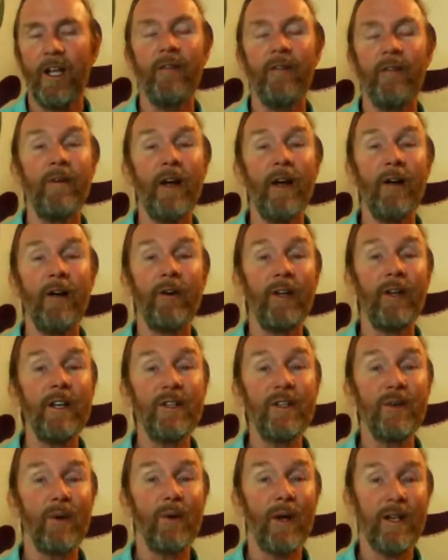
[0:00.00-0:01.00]
And I'm very
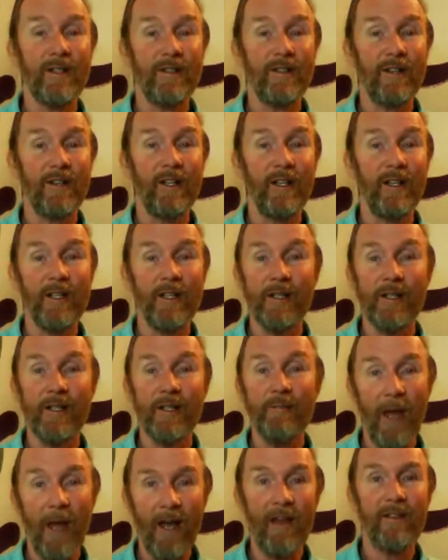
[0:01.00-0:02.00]
interested in this
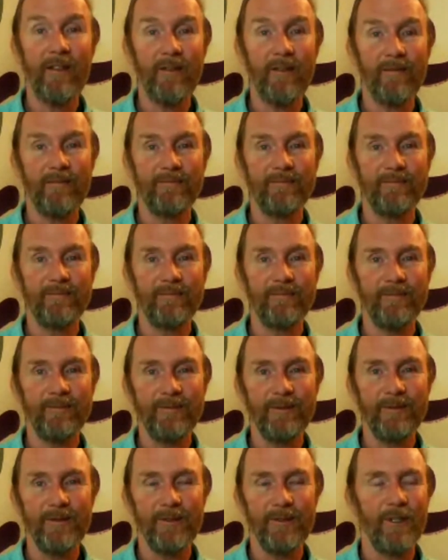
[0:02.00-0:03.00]
path.
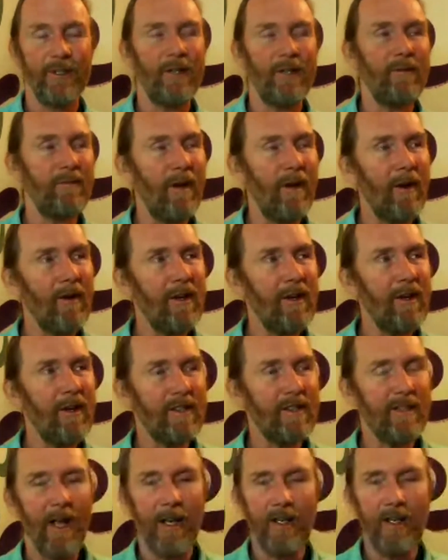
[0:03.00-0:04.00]
I'm very
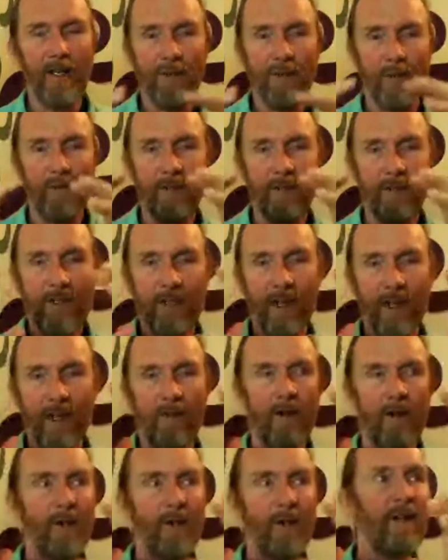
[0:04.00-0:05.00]
excited to have
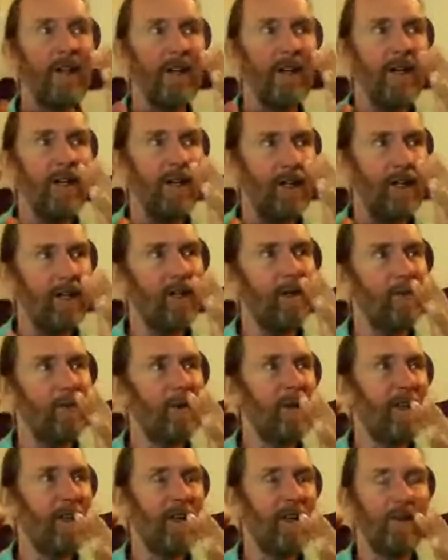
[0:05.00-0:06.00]
discovered in
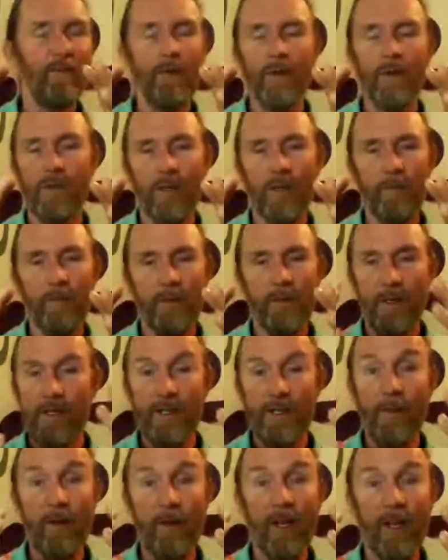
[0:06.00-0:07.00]
the reading of Bruce
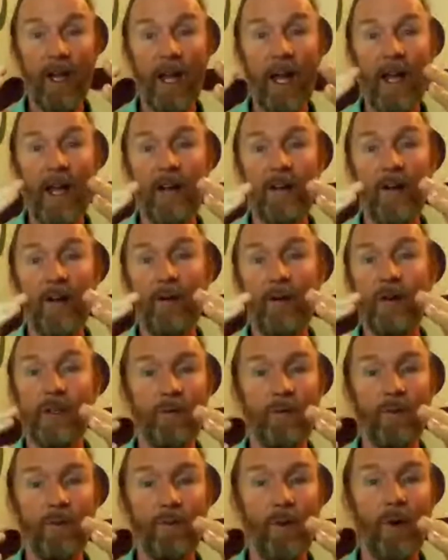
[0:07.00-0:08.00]
Lipton something I hadn't
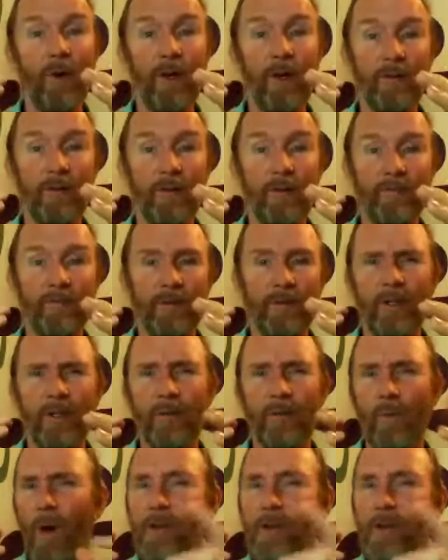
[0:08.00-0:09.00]
noticed before. You know,
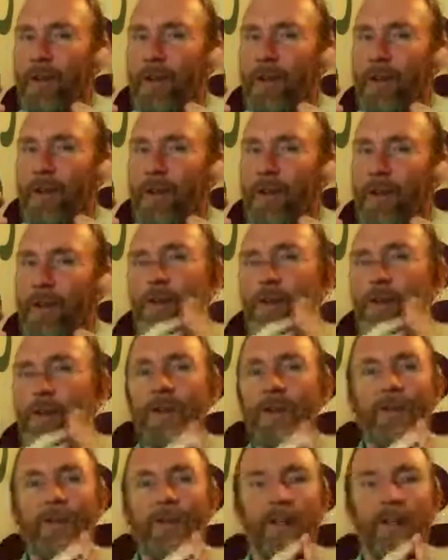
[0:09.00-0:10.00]
why do things come up
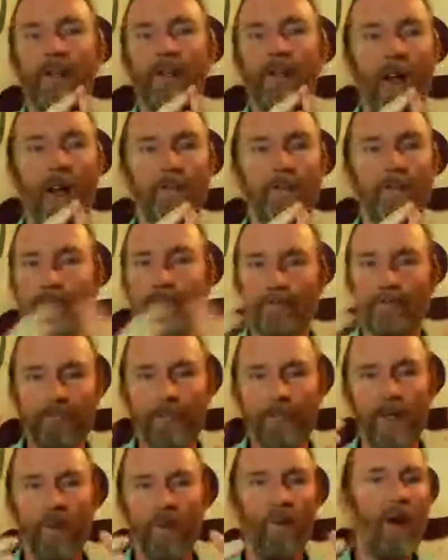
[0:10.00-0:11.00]
at a certain time?
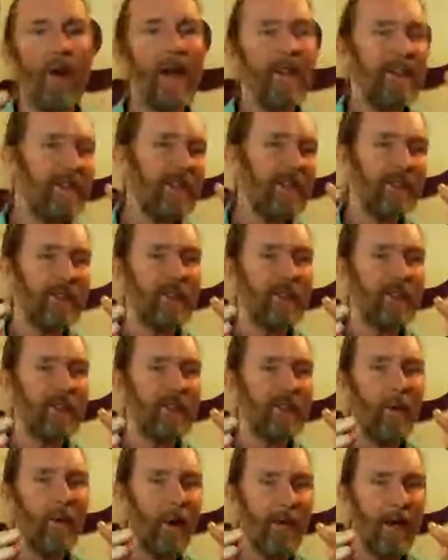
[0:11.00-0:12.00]
Why did this
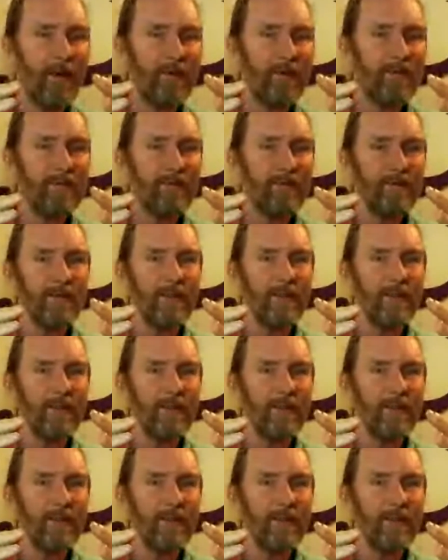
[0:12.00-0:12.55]
show up now?